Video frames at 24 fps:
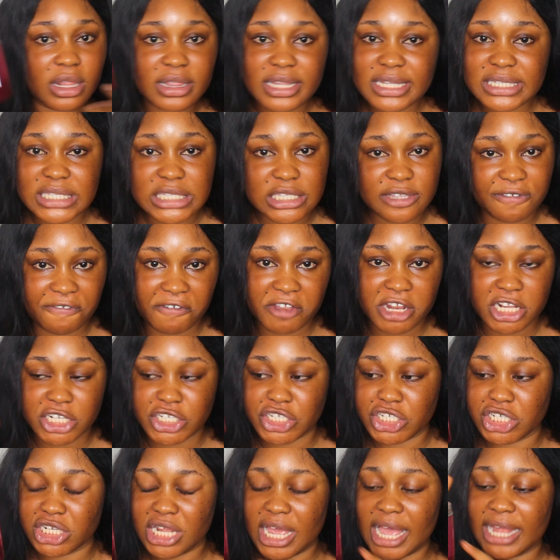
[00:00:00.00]
this is
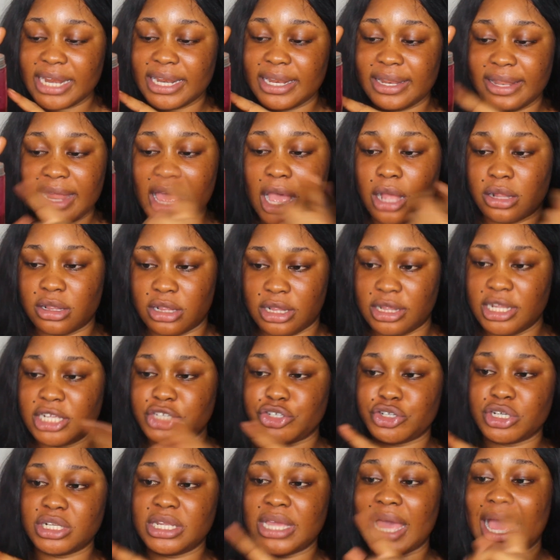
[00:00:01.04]
finishing. And now
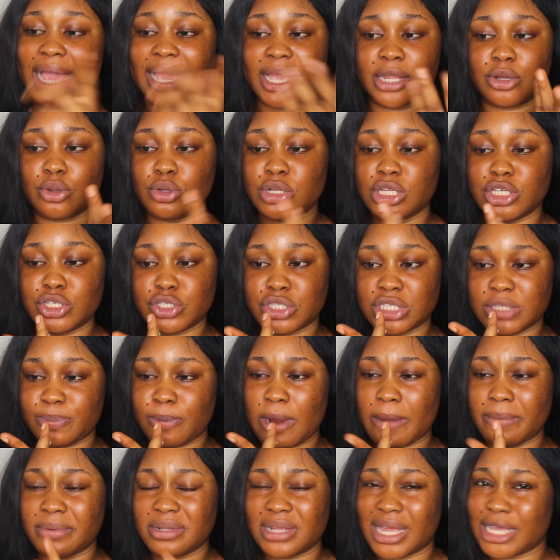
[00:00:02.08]
literally I can only use this
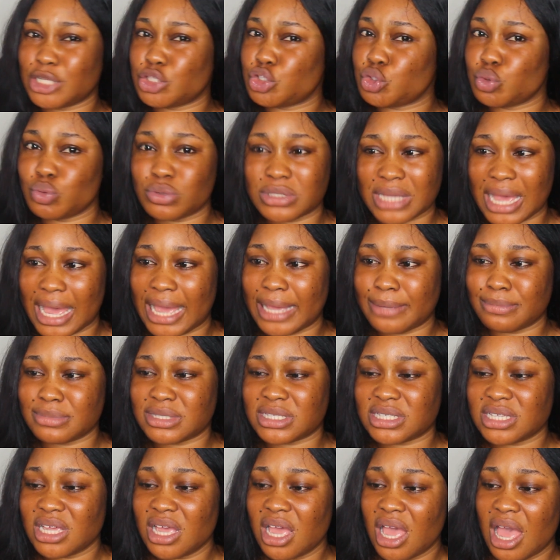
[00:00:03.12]
probably like 2
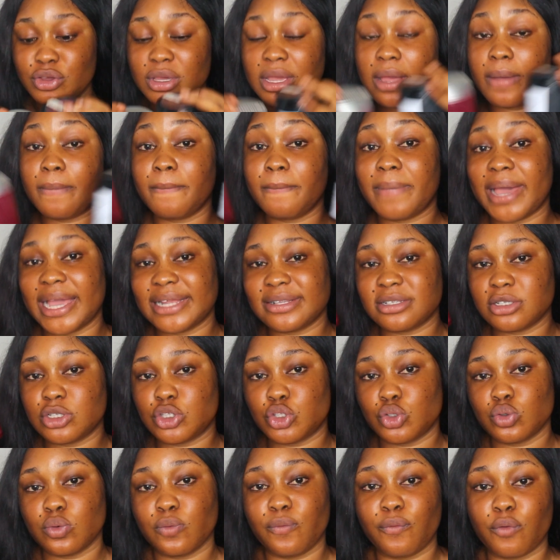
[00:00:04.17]
times. You can buy
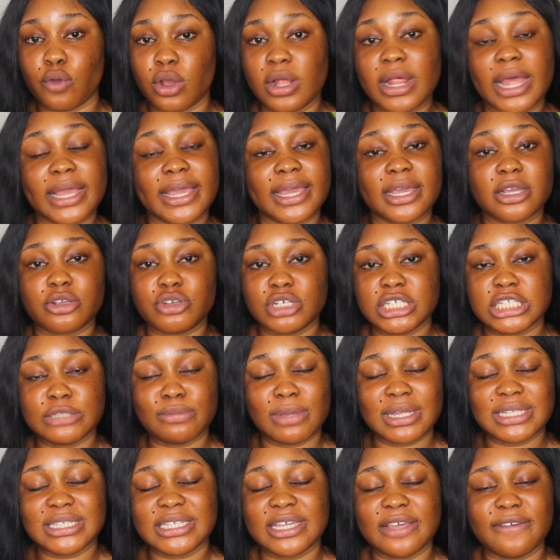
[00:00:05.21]
this too for like a
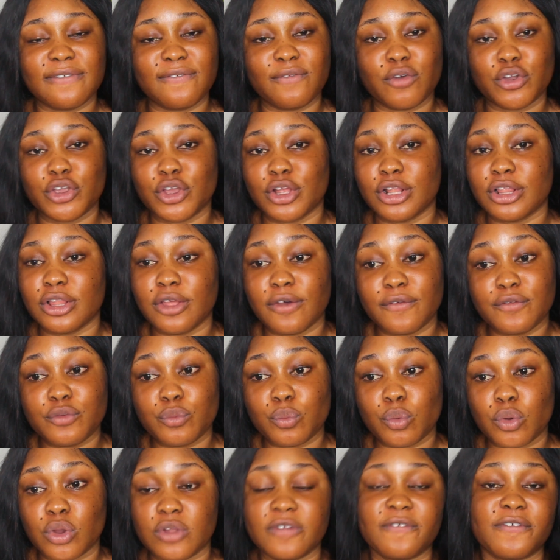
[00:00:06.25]
Christmas gift for your loved
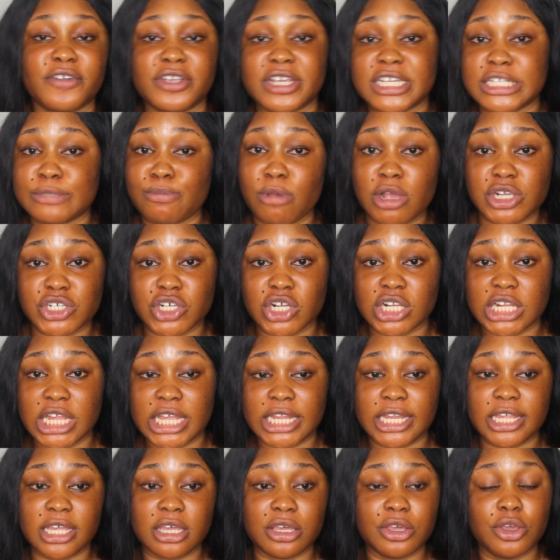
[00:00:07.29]
one, for your special
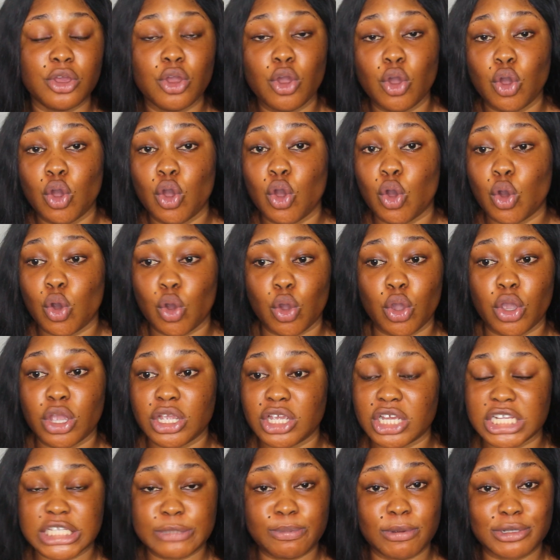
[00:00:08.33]
lady or
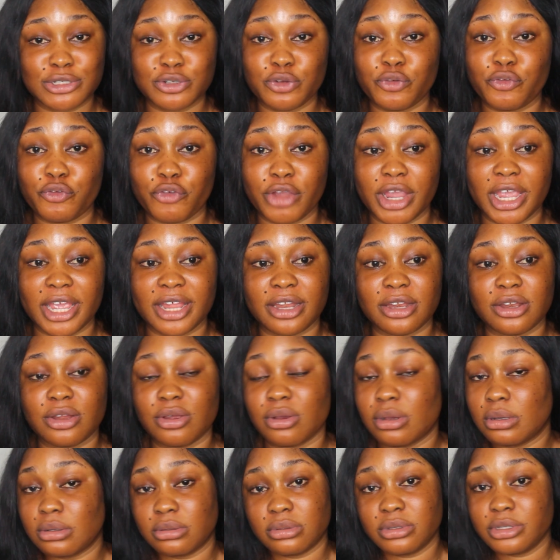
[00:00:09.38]
your special friend,
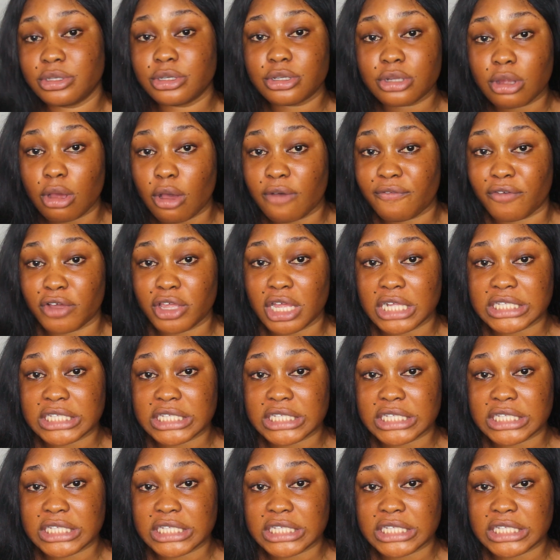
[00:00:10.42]
or you know, for